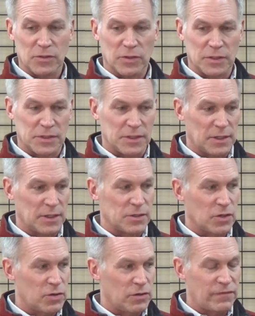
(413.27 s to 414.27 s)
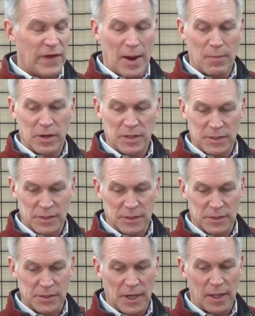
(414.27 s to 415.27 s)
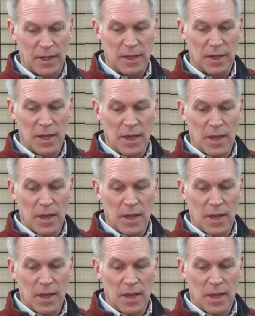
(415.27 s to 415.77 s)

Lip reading: so it still is a good fabric, it's still selling.